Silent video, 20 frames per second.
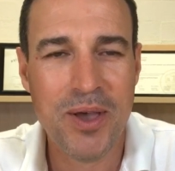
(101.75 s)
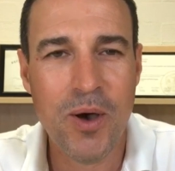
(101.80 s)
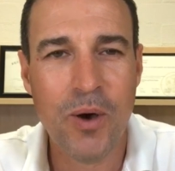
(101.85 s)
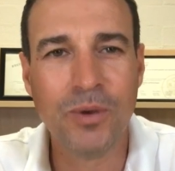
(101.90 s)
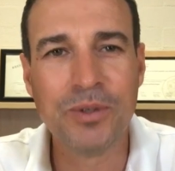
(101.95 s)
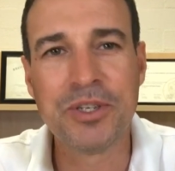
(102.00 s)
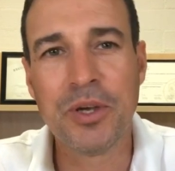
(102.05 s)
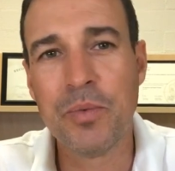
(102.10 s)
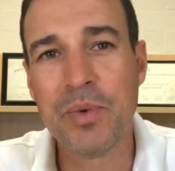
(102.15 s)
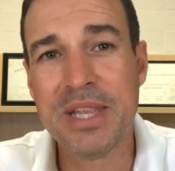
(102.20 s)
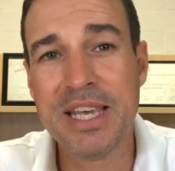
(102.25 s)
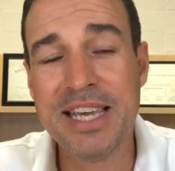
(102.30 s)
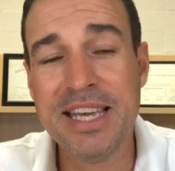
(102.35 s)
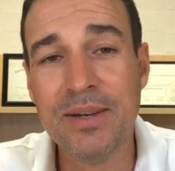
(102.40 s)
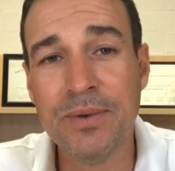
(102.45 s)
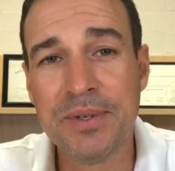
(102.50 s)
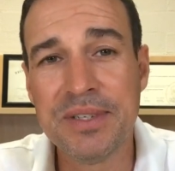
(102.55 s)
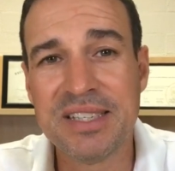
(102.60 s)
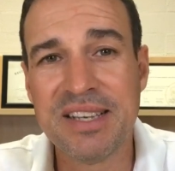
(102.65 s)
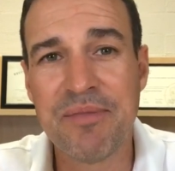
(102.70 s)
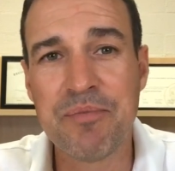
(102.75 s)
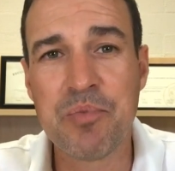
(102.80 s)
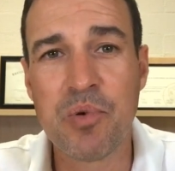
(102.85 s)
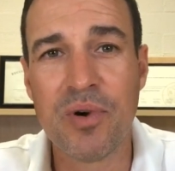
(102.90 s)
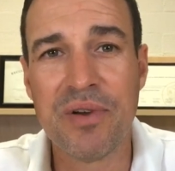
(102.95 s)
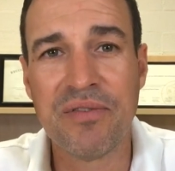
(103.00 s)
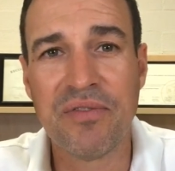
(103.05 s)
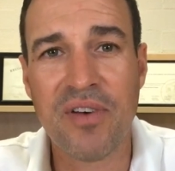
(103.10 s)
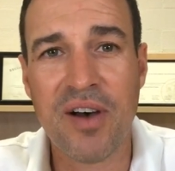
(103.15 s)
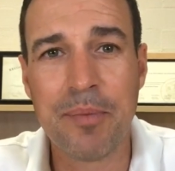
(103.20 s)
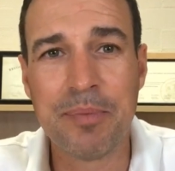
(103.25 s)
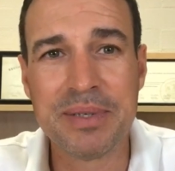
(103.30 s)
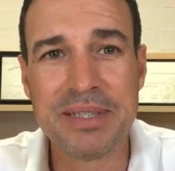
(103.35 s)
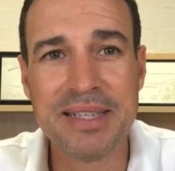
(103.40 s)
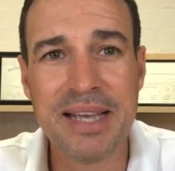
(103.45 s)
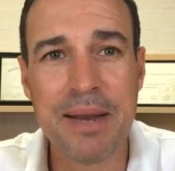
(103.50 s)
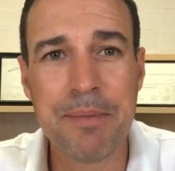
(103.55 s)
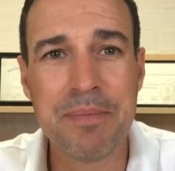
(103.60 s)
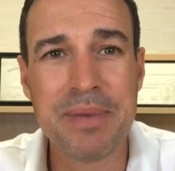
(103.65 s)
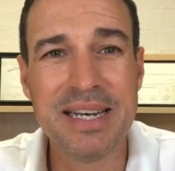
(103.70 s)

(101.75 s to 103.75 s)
Also, with a yield of 7.5%,